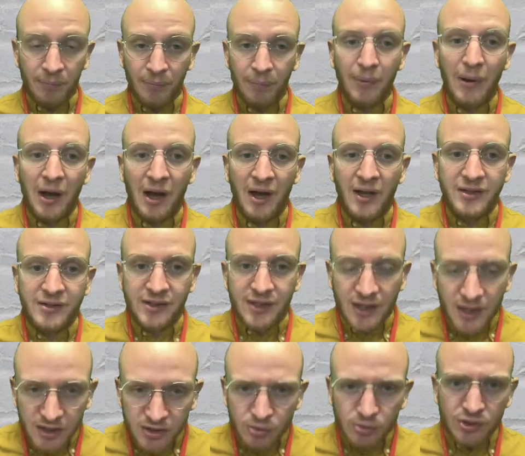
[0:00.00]
But
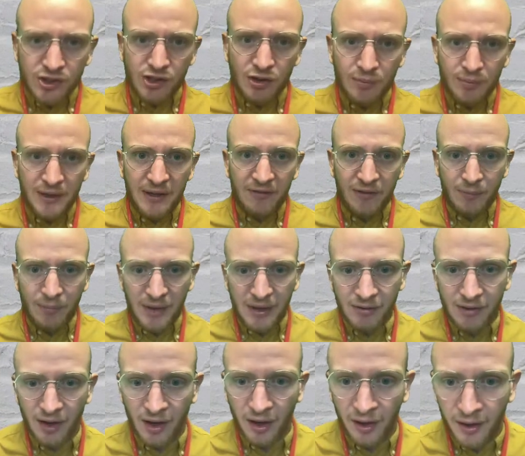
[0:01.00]
it's also a bit of a
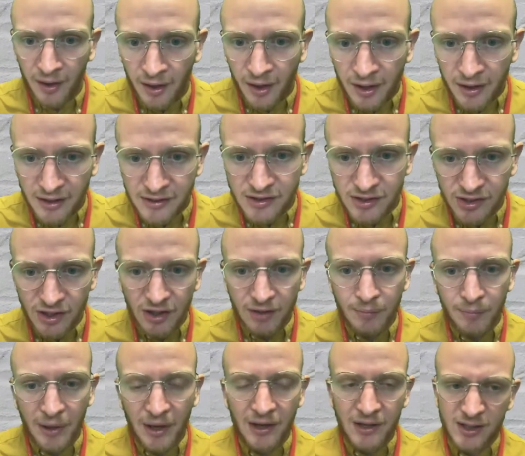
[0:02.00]
mirror, and
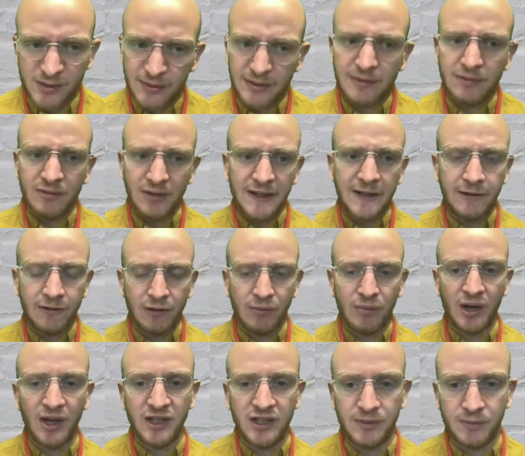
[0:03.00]
certain parts of it really
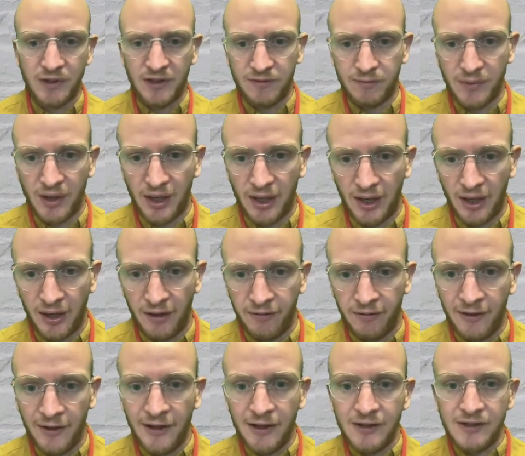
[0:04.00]
remind me of my life.
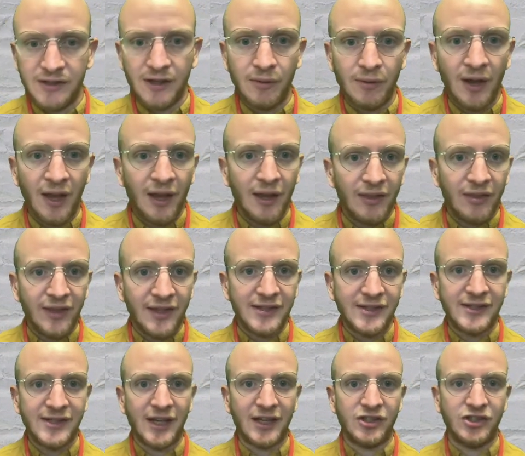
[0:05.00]
So
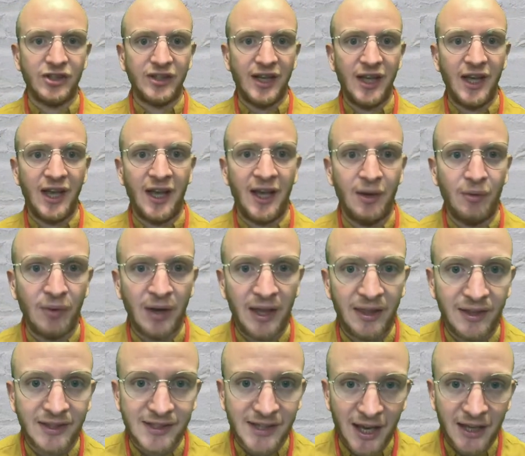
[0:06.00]
this section here, where
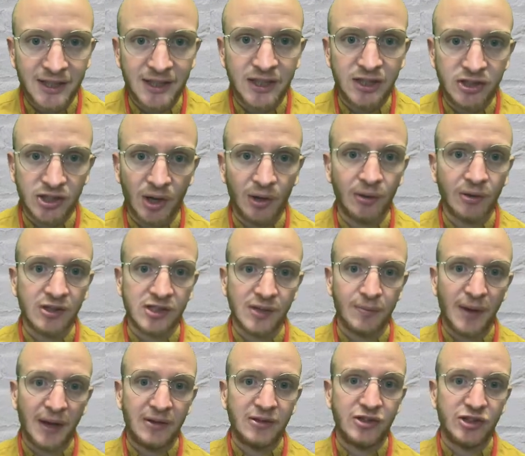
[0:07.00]
the daddy jokes
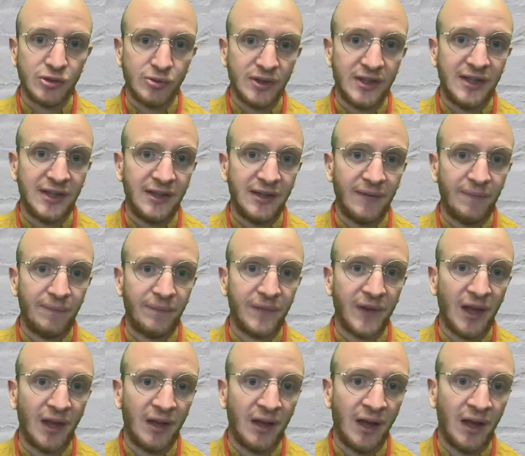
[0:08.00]
about doing
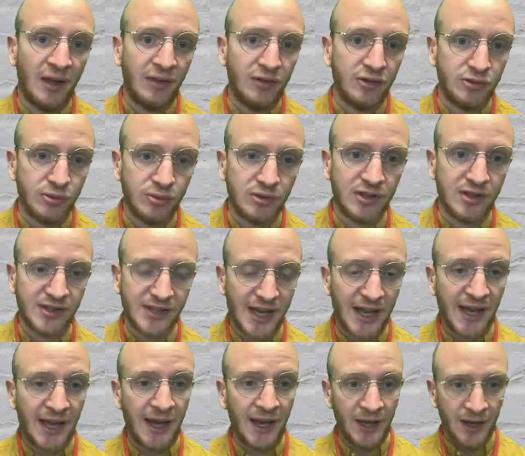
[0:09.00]
the daughter's
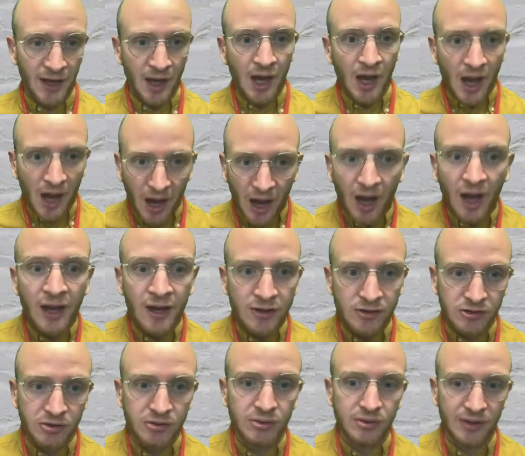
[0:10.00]
hair, I
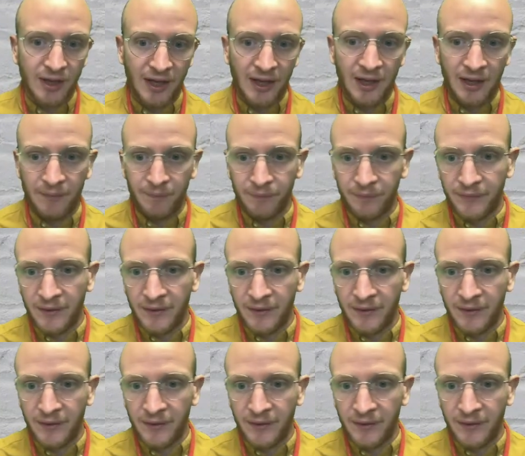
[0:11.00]
do that,